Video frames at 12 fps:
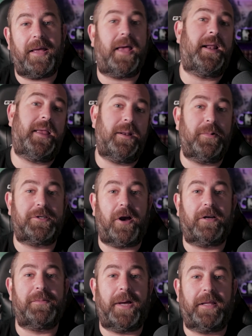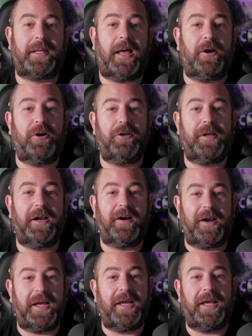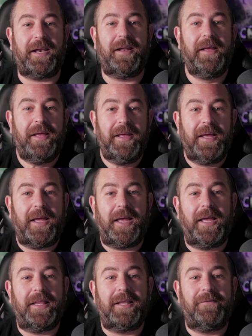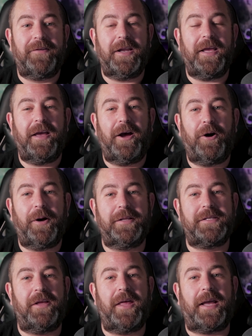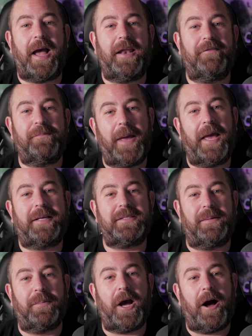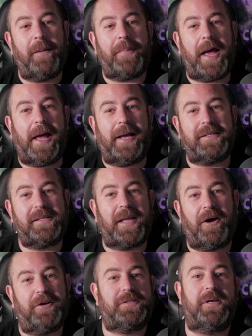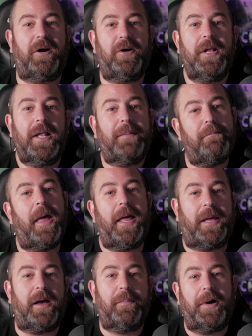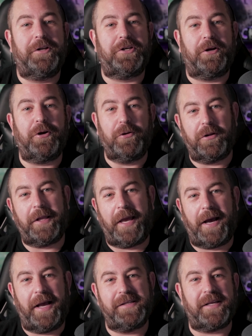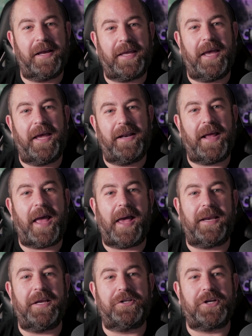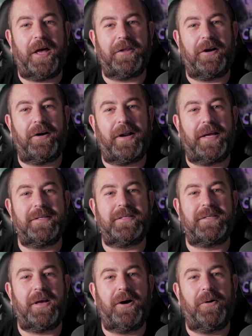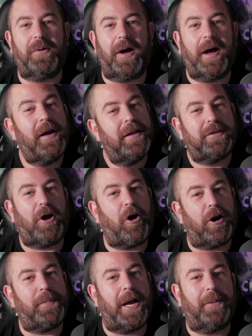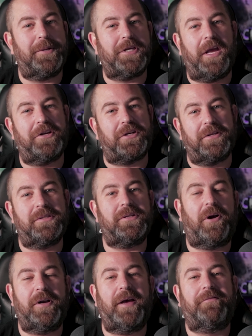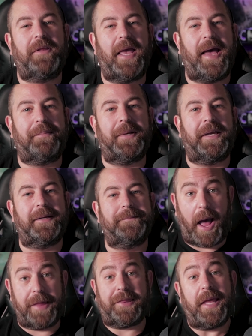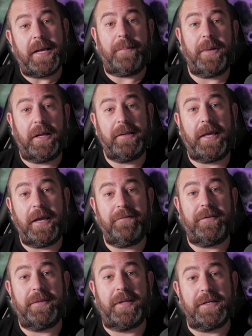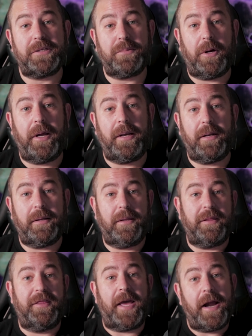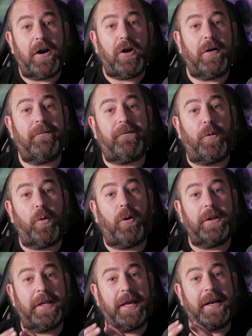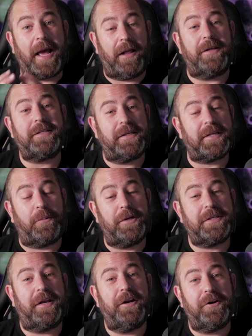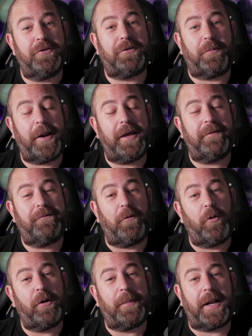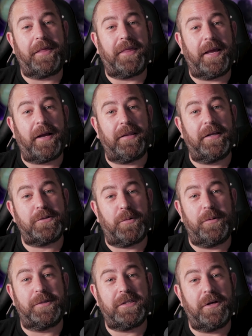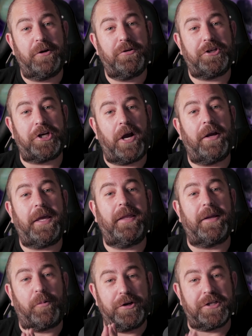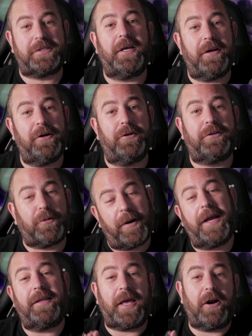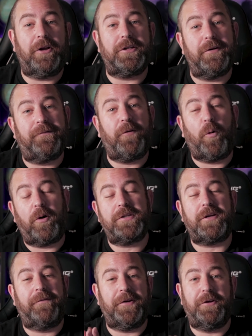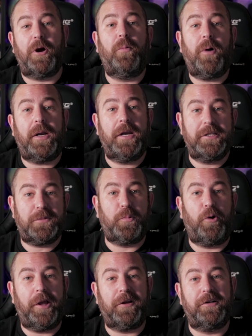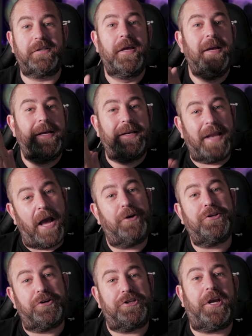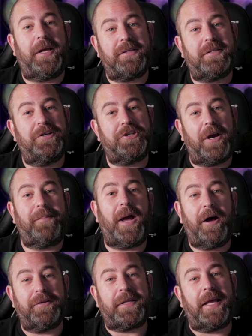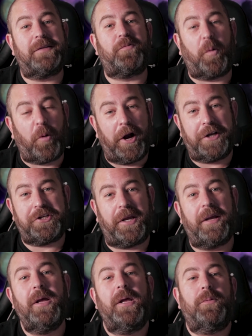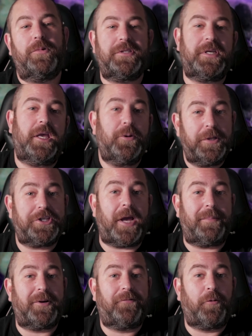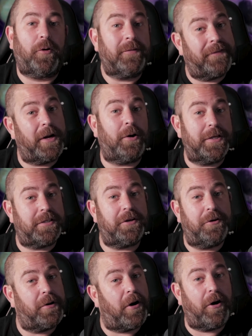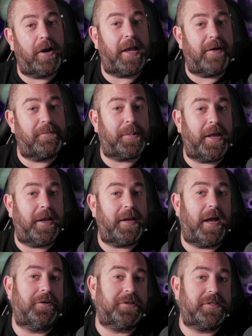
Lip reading: And again, we talked about that earlier in the video. And so they kind of make some compacts. They also make a bunch of googly eyes again at each other. And so the heart palpitations are definitely happening. I think I'm going to leave this one there for the analysis. I was going to do 3 and 4, but I think this one was so chunky that we're just going to do 3 and then I'll do 4. So if you don't want any spoilers, now's your chance to jump out. Thanks for watching. We'll see you with chapter 4 very soon. Already have it planned out.